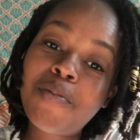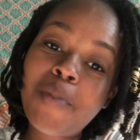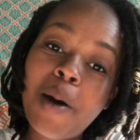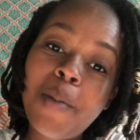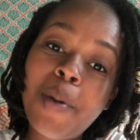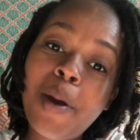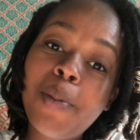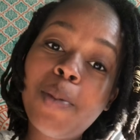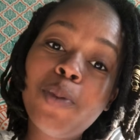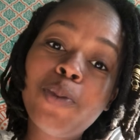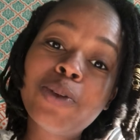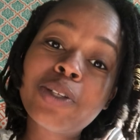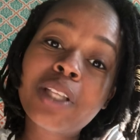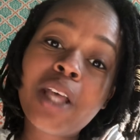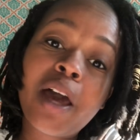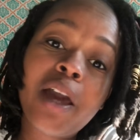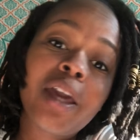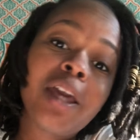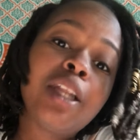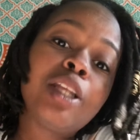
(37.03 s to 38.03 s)
My baby was
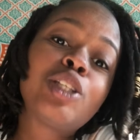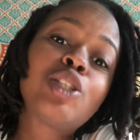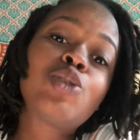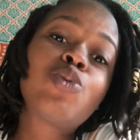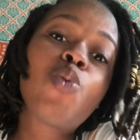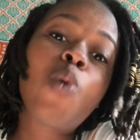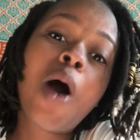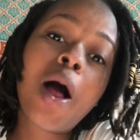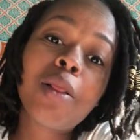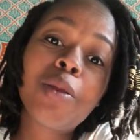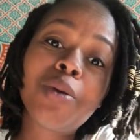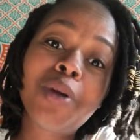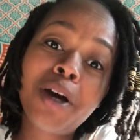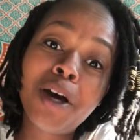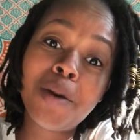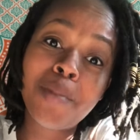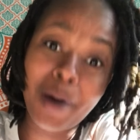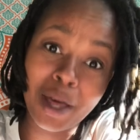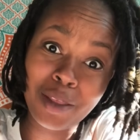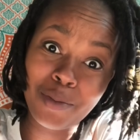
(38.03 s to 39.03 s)
like getting swallowed
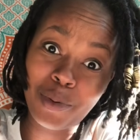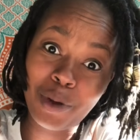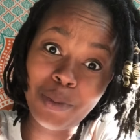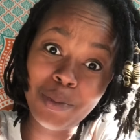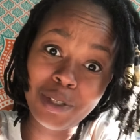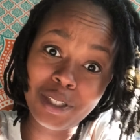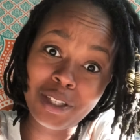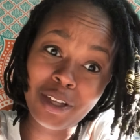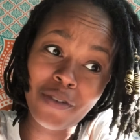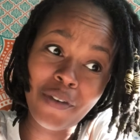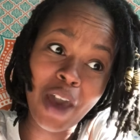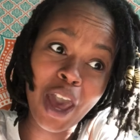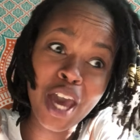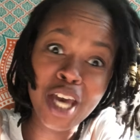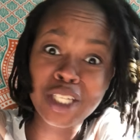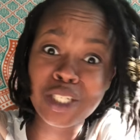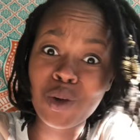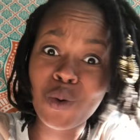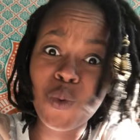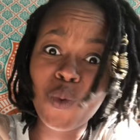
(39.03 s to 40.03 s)
up by the preemie stuff
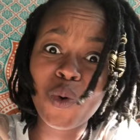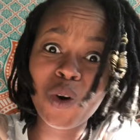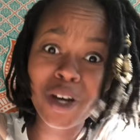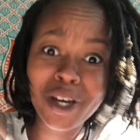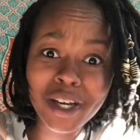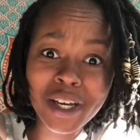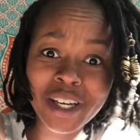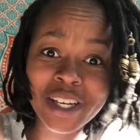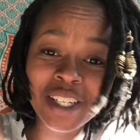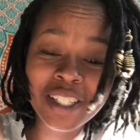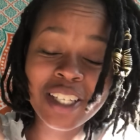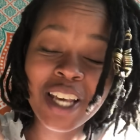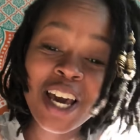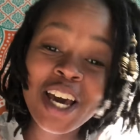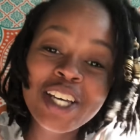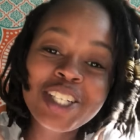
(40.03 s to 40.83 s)
as it was.